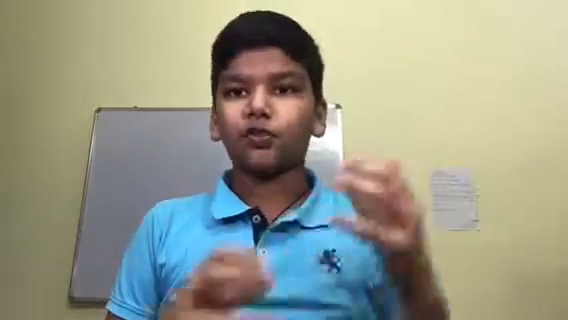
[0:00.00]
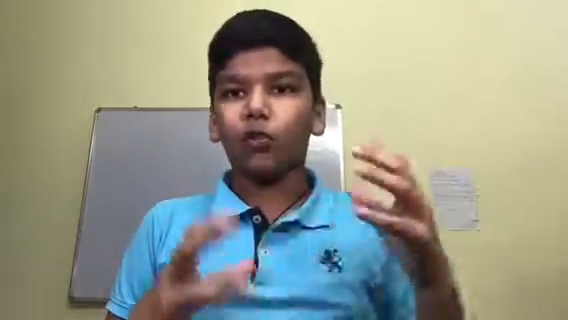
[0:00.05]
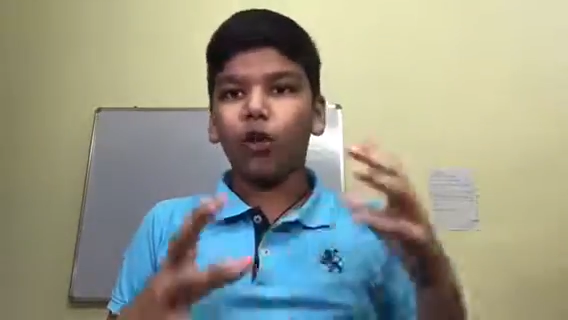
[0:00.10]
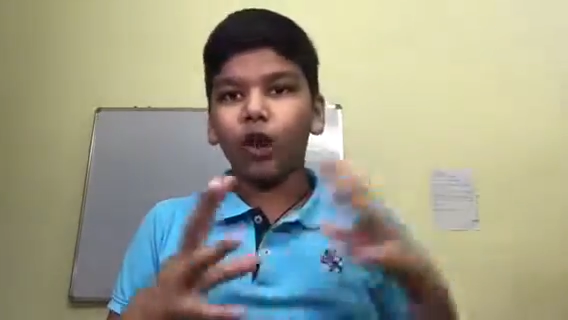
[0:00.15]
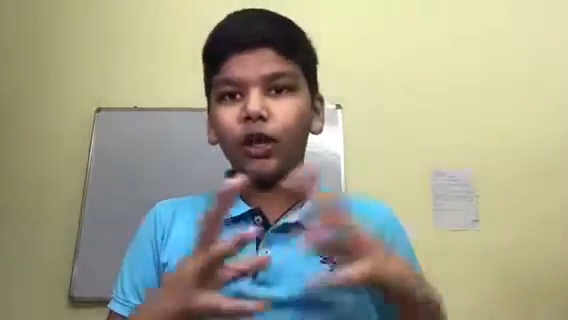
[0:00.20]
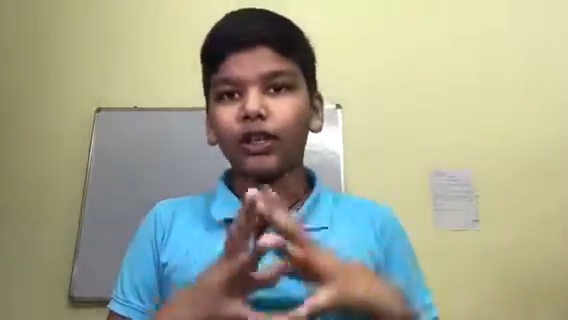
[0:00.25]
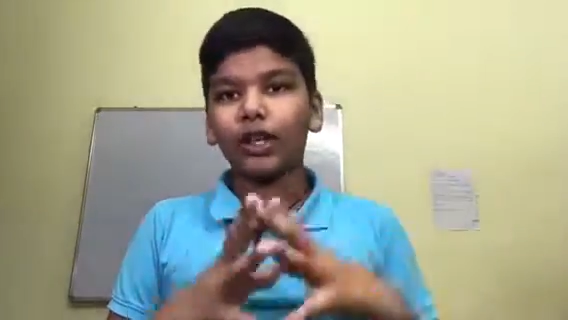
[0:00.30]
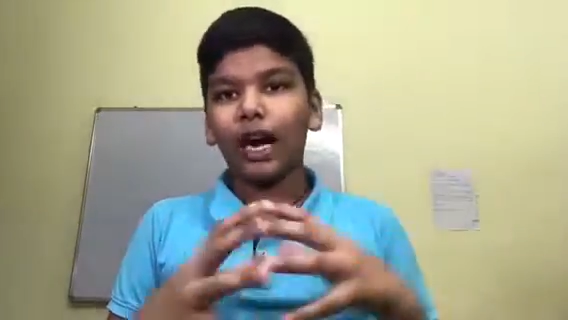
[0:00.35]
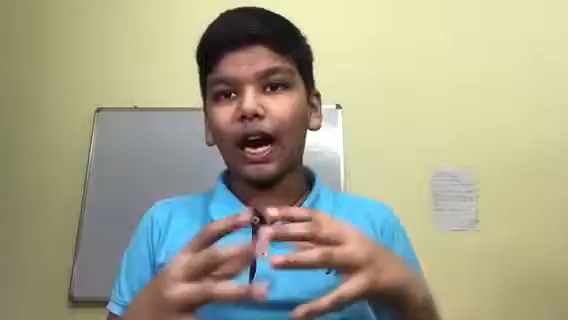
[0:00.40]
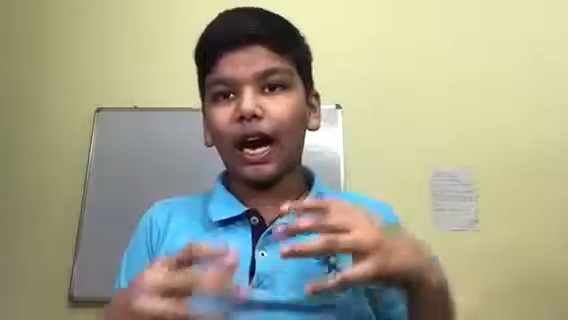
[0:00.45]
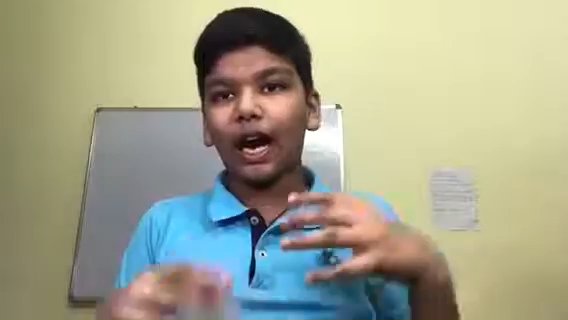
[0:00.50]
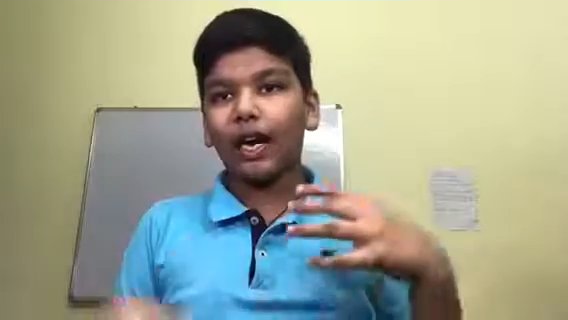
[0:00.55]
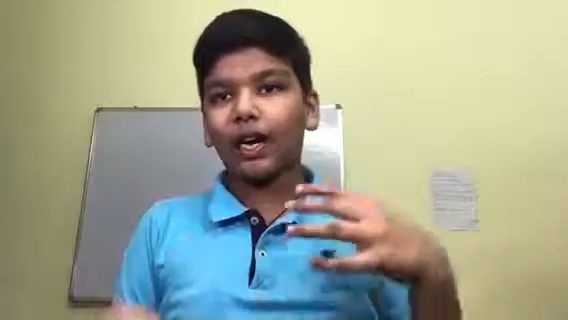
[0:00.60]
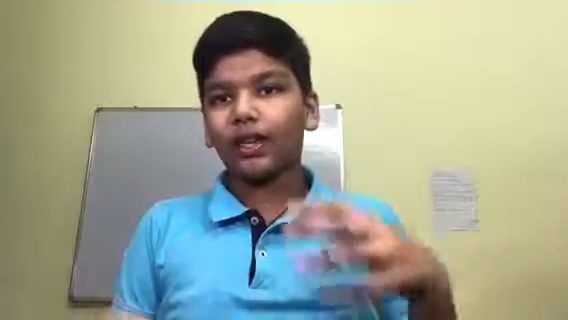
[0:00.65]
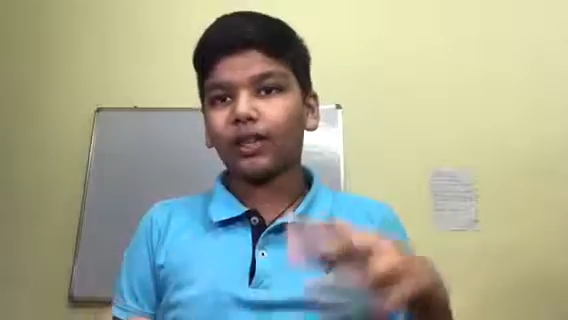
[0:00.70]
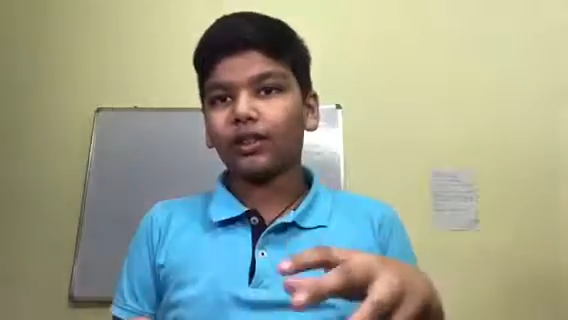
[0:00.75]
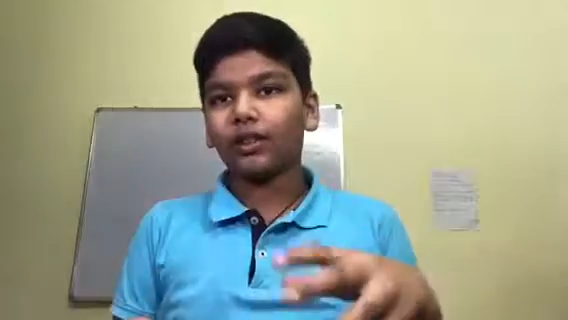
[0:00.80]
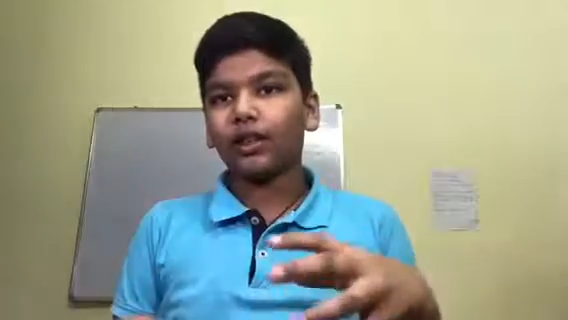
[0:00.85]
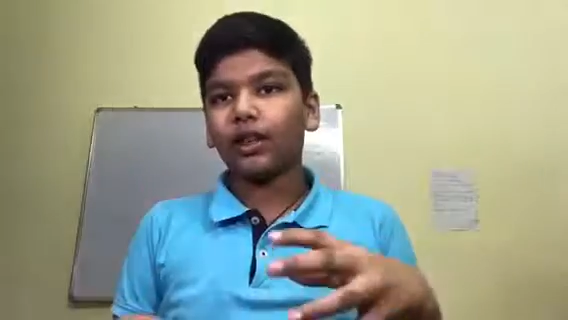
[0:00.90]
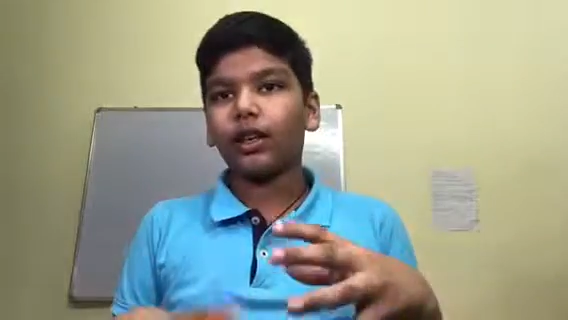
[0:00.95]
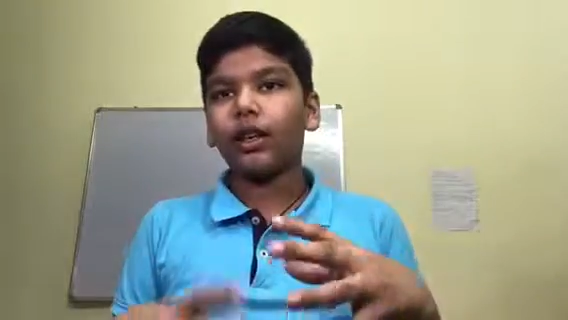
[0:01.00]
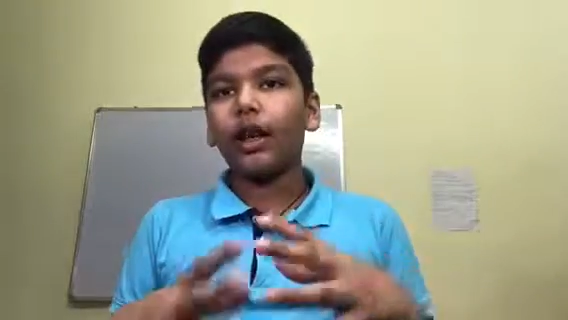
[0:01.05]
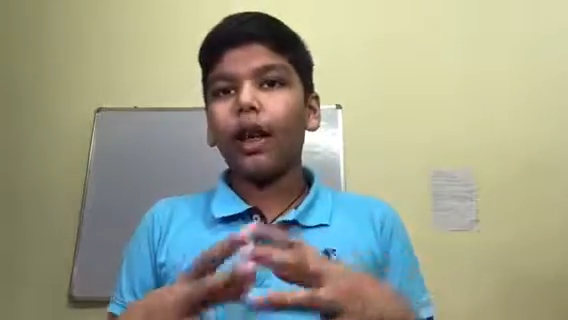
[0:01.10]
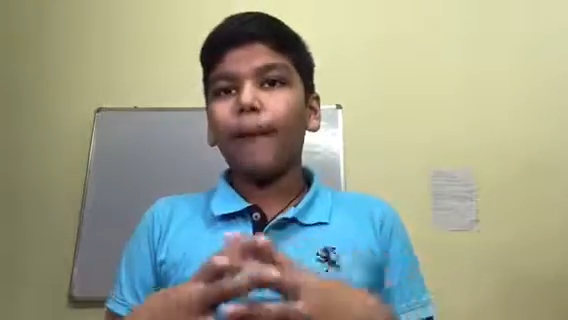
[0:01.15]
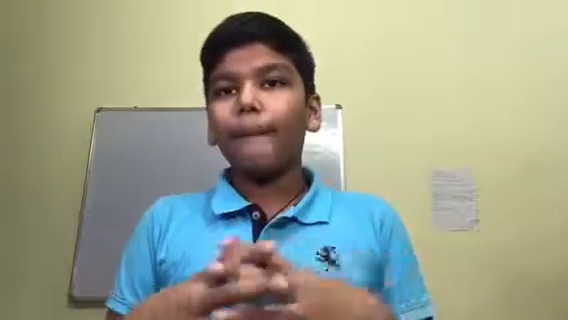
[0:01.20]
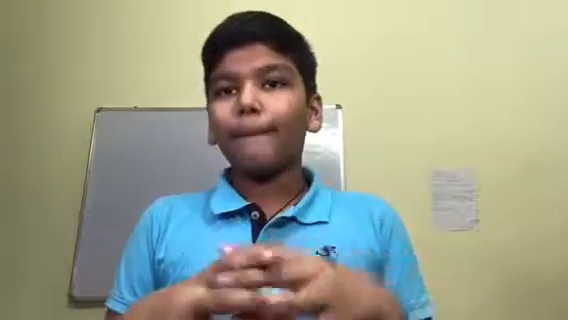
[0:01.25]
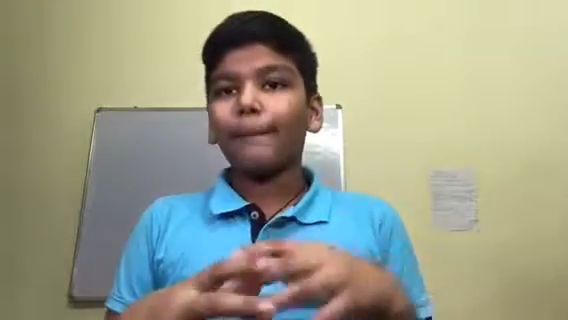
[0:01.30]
What are the